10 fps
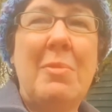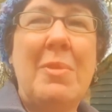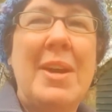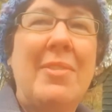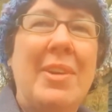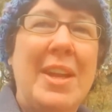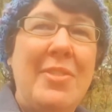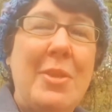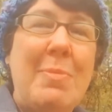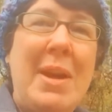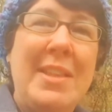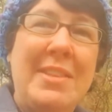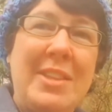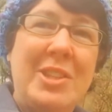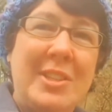Well, in the
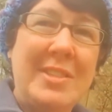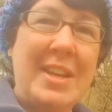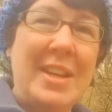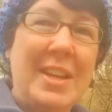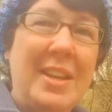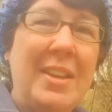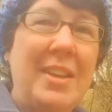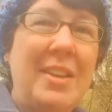passage today,